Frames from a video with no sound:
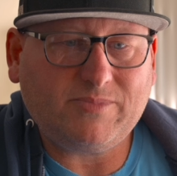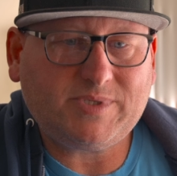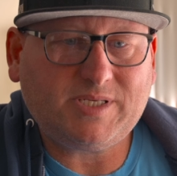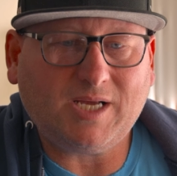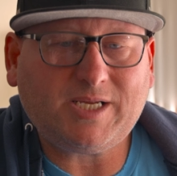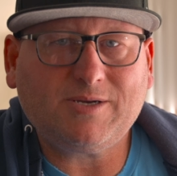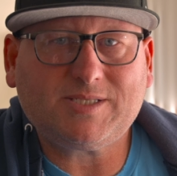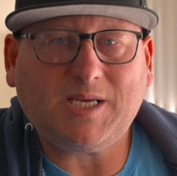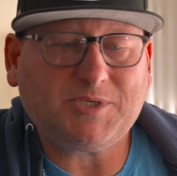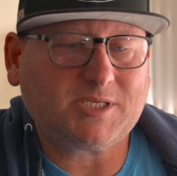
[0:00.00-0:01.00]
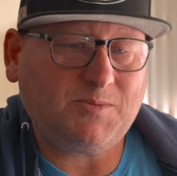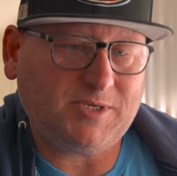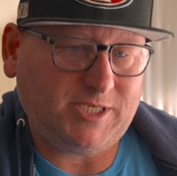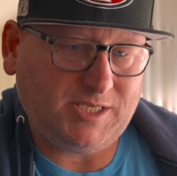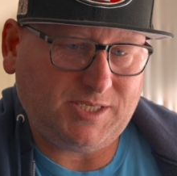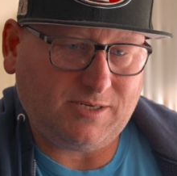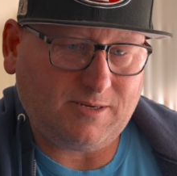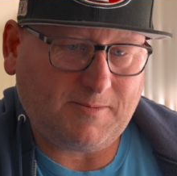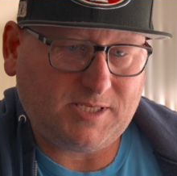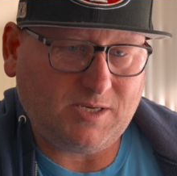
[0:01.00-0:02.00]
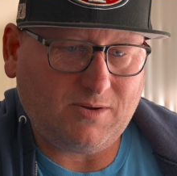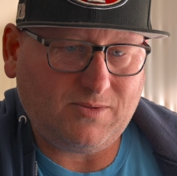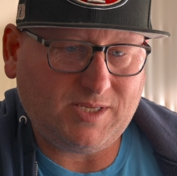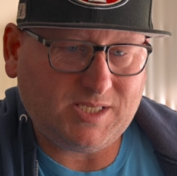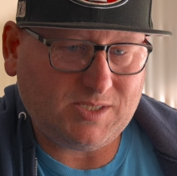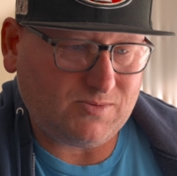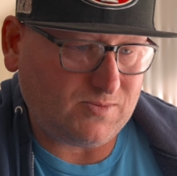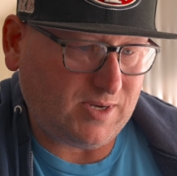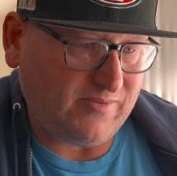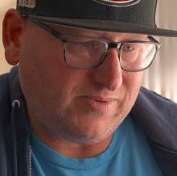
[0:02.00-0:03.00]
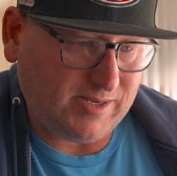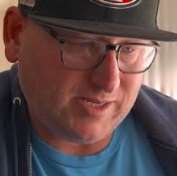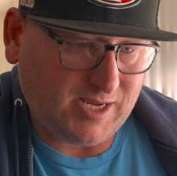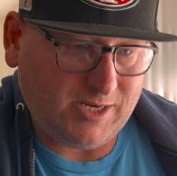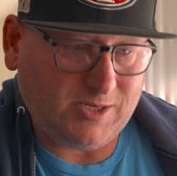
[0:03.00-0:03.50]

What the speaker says: selecting your subject so much easier. So this is what I've been kind of